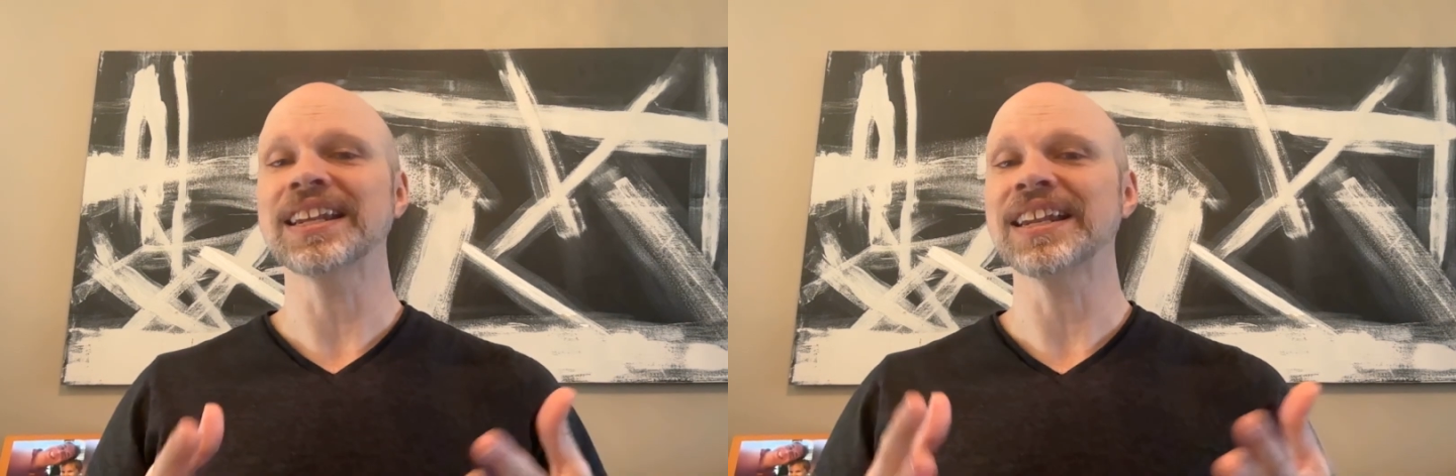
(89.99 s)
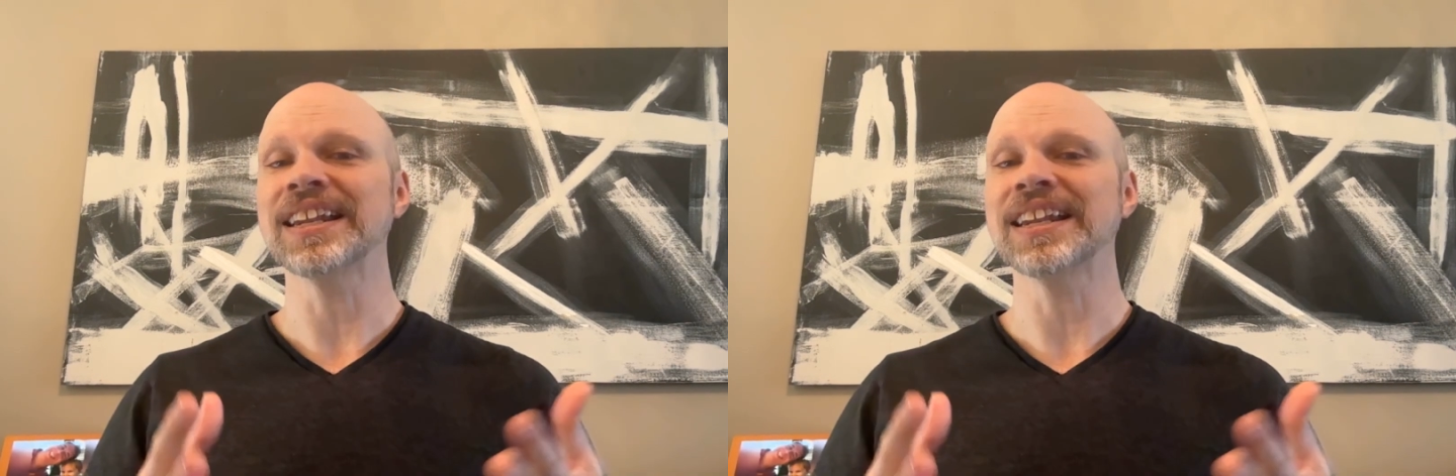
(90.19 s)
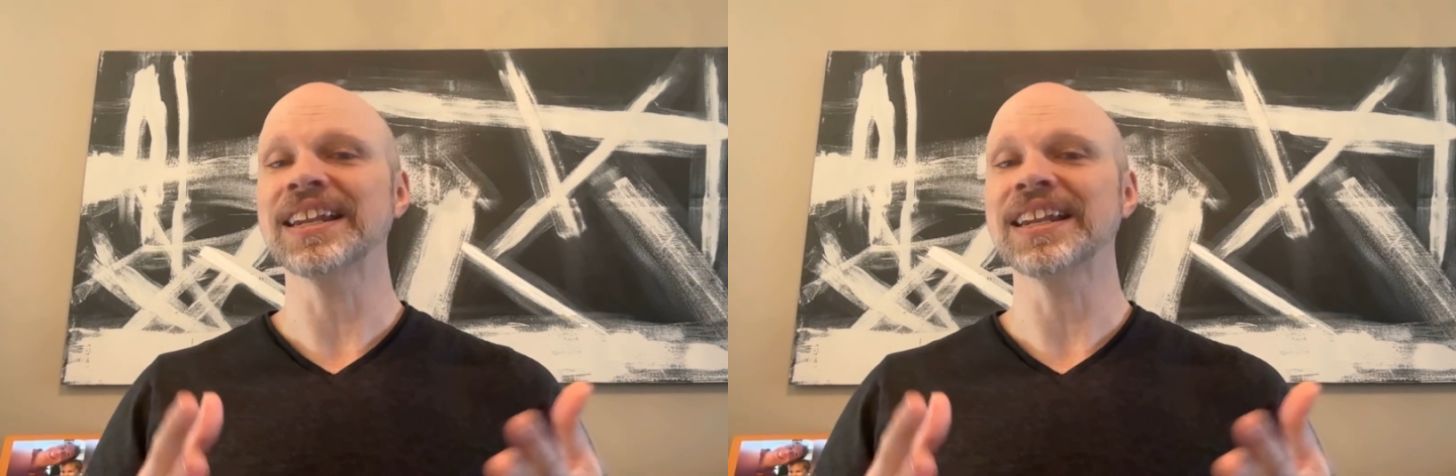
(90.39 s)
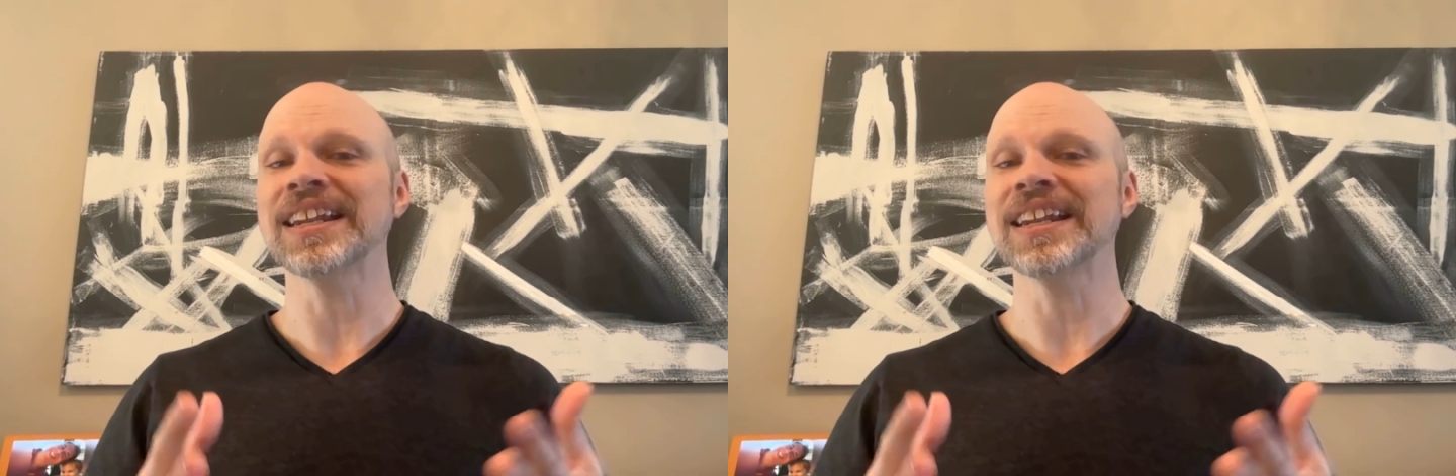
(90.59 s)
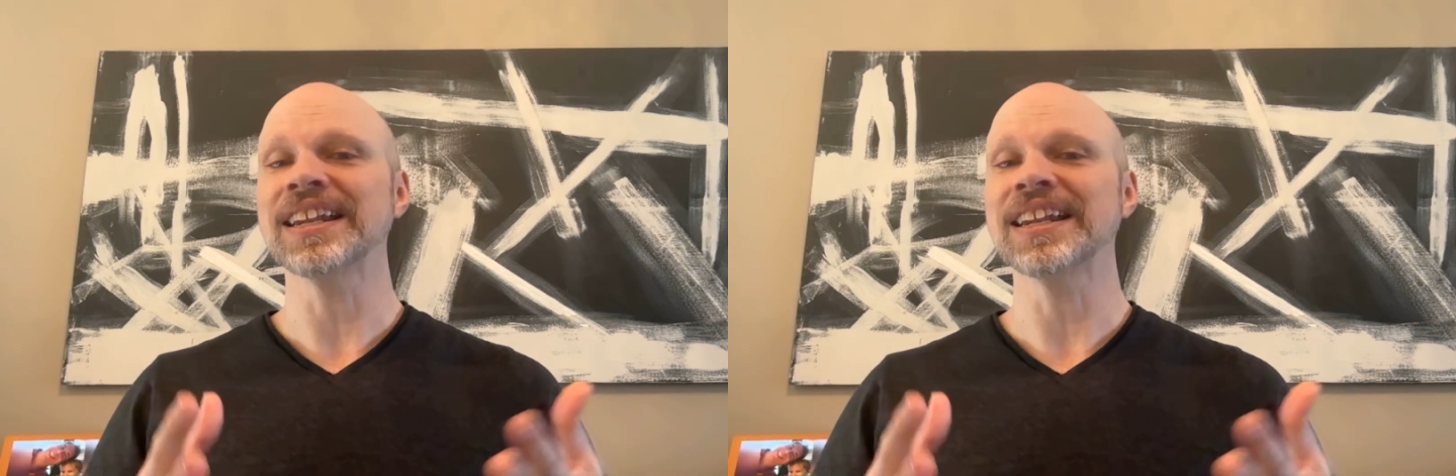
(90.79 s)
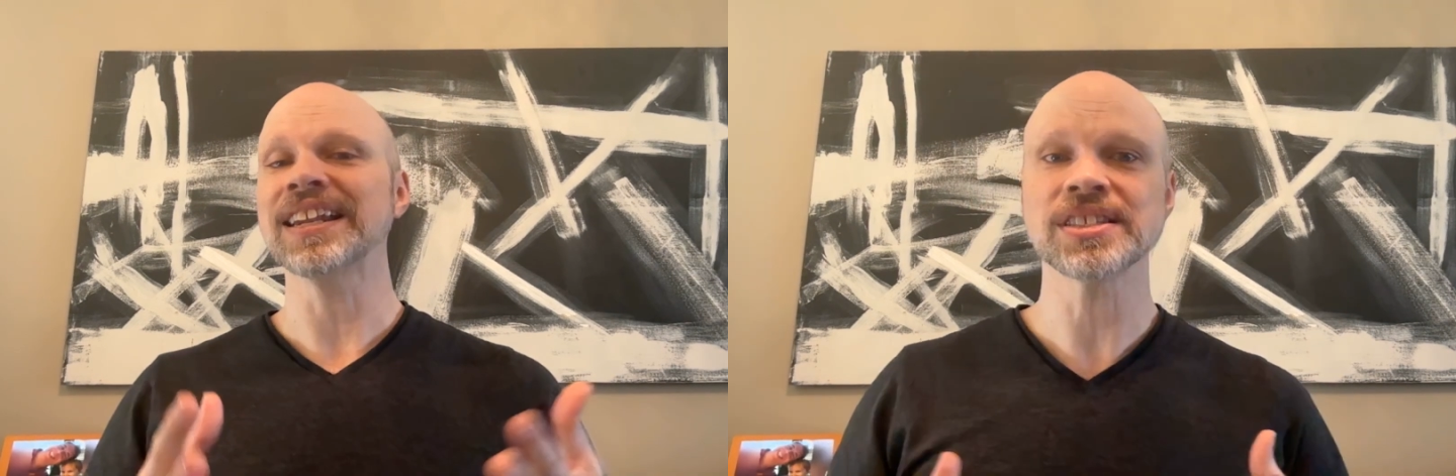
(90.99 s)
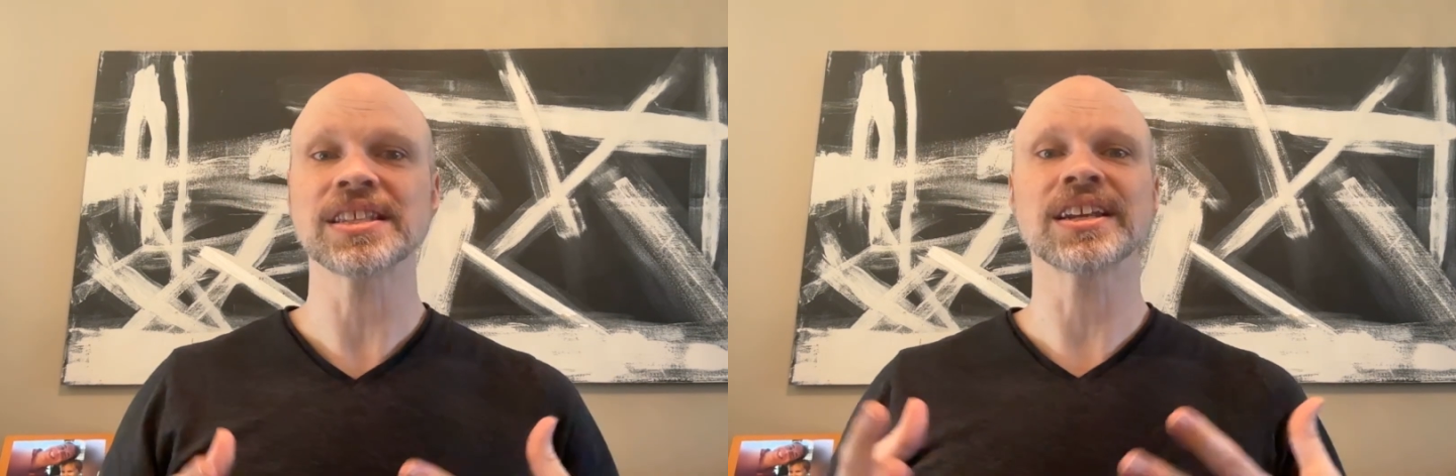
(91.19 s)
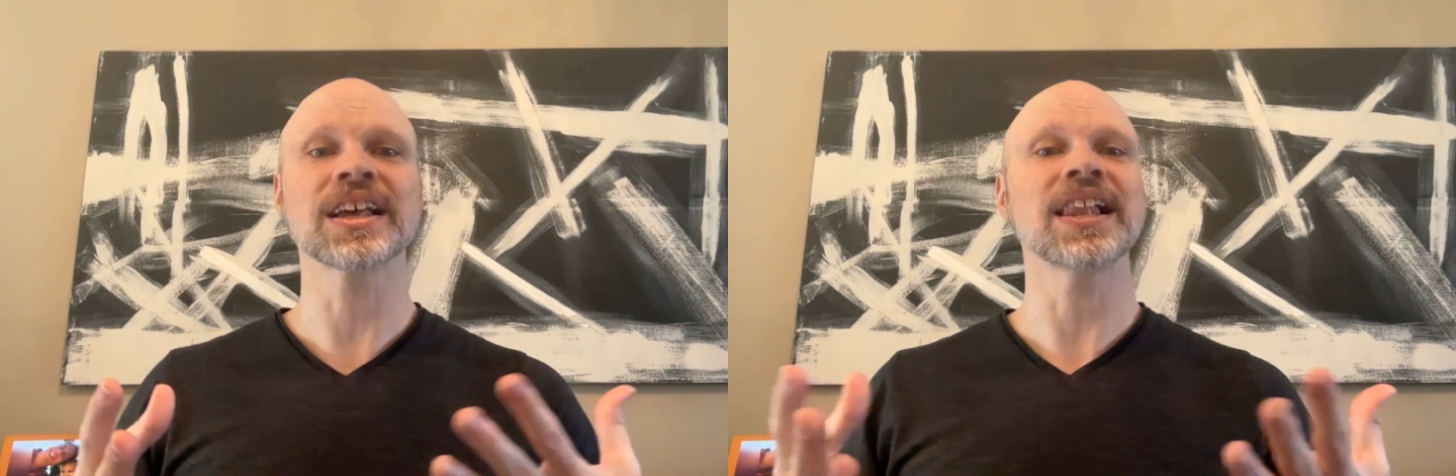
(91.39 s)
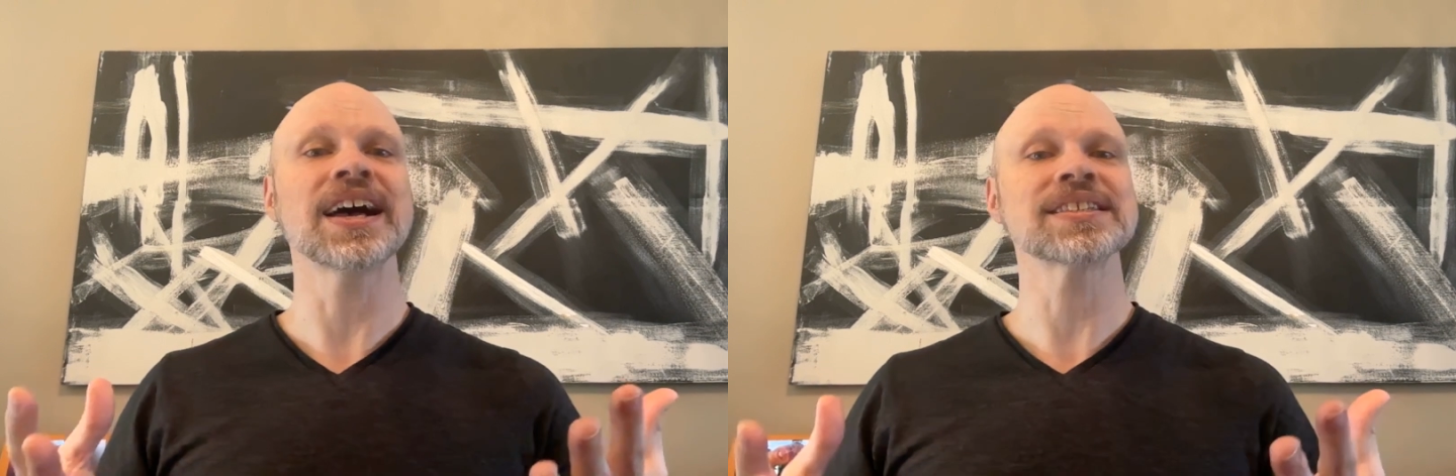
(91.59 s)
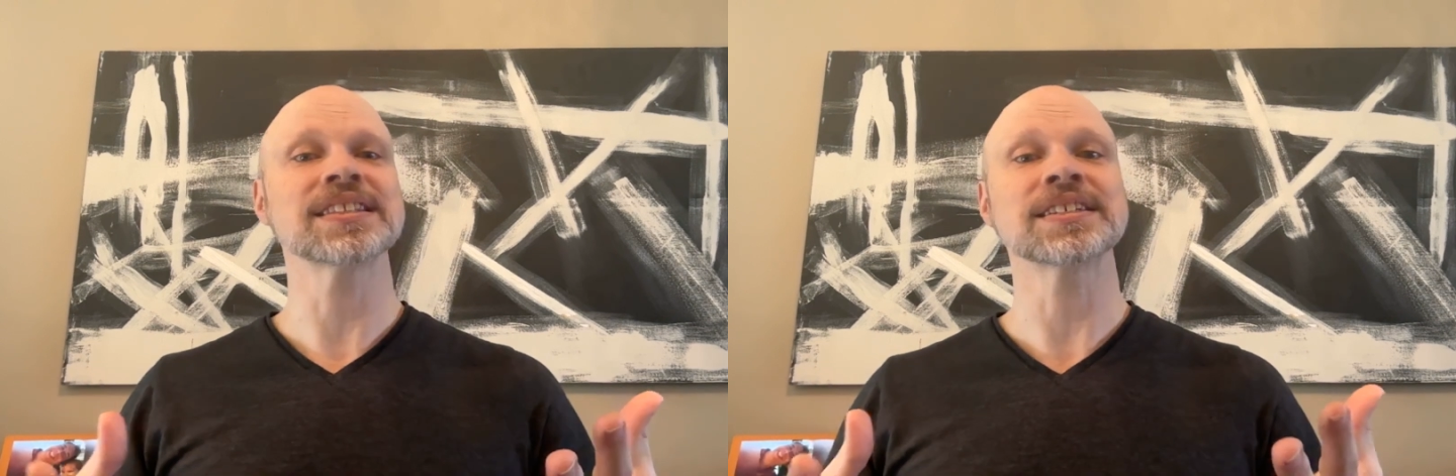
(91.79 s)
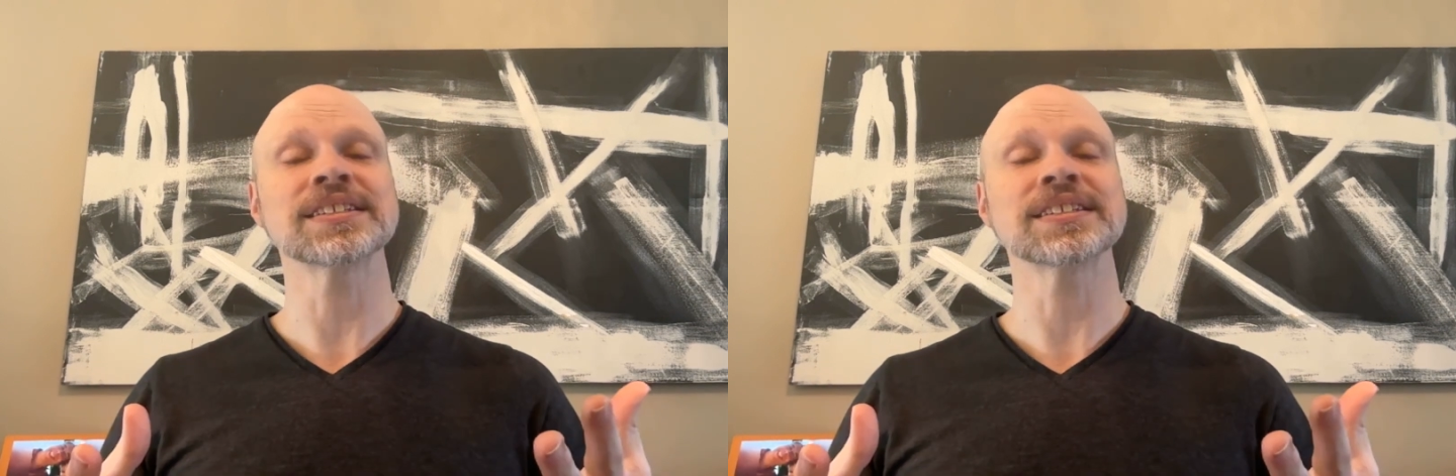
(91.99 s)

and asking questions than a class that